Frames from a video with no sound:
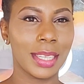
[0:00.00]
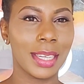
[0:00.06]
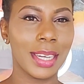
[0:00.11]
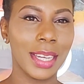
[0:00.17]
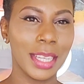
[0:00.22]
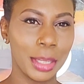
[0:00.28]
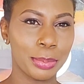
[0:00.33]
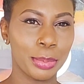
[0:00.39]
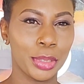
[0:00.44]

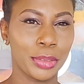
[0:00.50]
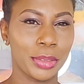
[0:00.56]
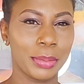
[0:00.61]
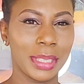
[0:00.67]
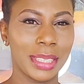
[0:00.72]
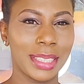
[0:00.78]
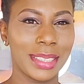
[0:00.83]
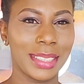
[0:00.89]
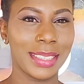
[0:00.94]
I am Perfume
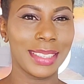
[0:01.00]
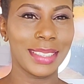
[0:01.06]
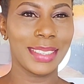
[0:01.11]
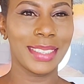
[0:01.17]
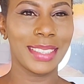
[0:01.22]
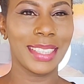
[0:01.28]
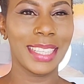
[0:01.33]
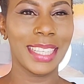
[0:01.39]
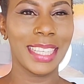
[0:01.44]

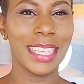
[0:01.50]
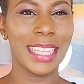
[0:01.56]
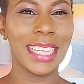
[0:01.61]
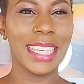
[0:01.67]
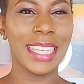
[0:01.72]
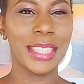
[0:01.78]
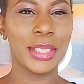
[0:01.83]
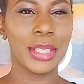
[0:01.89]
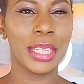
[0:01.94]
Kenigin,
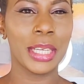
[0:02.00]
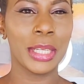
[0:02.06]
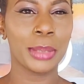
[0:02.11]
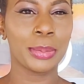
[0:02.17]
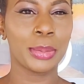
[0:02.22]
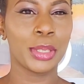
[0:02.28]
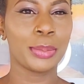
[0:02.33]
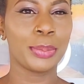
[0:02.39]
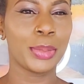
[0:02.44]
here to
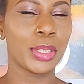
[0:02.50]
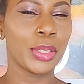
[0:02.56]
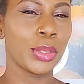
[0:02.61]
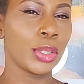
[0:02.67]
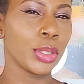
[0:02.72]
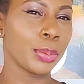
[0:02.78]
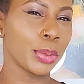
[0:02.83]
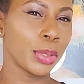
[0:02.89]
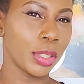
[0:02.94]
help you build
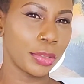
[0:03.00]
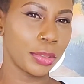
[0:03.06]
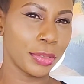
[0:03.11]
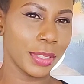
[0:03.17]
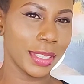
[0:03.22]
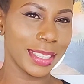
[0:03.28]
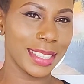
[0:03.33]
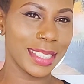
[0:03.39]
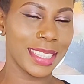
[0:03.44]
your
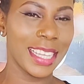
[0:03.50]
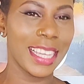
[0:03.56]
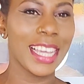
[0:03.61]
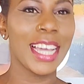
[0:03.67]
perfect